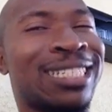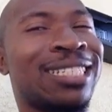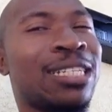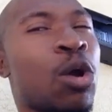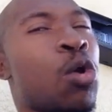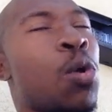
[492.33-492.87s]

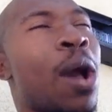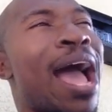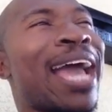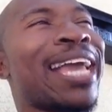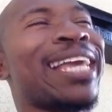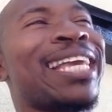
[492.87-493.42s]
No,
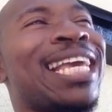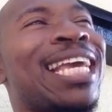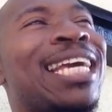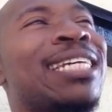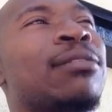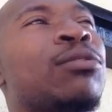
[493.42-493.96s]
I
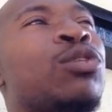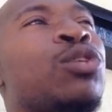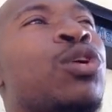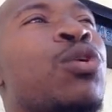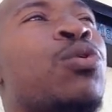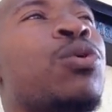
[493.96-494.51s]
can't, you
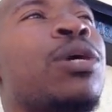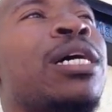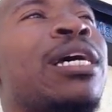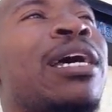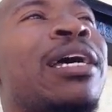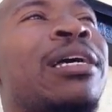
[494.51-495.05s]
know,
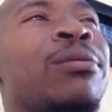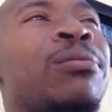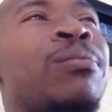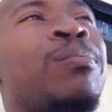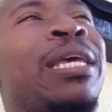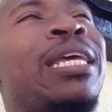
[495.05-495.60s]

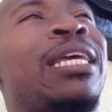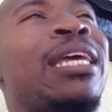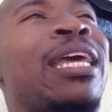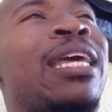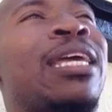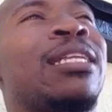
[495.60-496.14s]
be
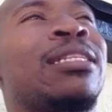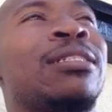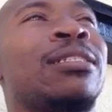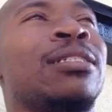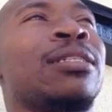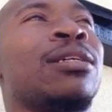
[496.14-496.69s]

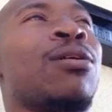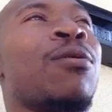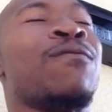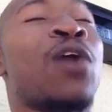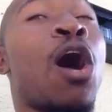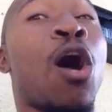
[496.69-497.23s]
in, you know,
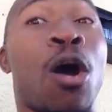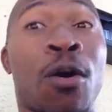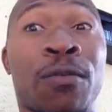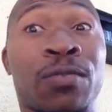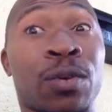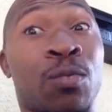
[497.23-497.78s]

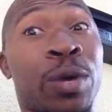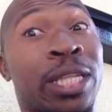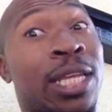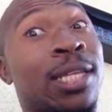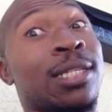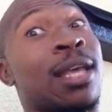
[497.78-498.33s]
involved with
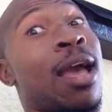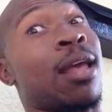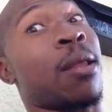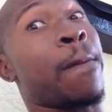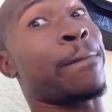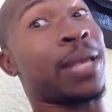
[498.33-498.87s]
these
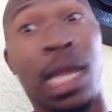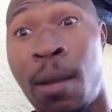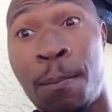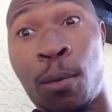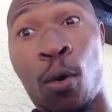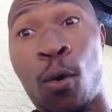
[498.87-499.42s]
kind of
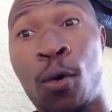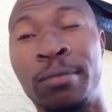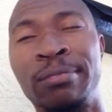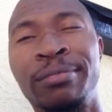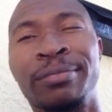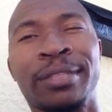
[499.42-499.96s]
people
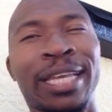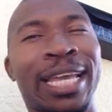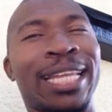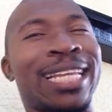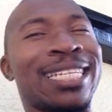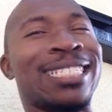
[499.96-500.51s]

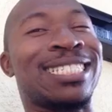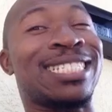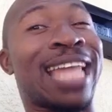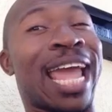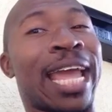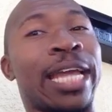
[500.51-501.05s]
in this
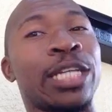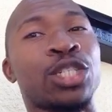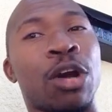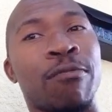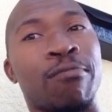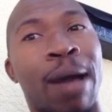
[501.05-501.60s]
stage
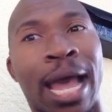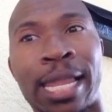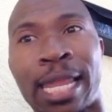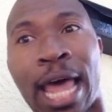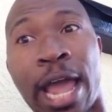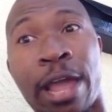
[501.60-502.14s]
of my
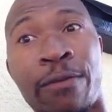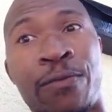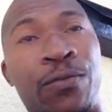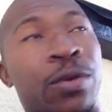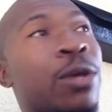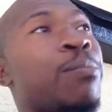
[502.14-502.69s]

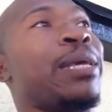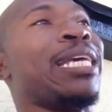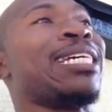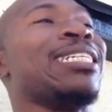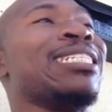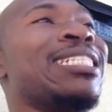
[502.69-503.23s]
life,
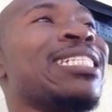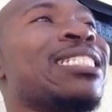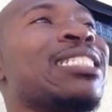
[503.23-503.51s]
because this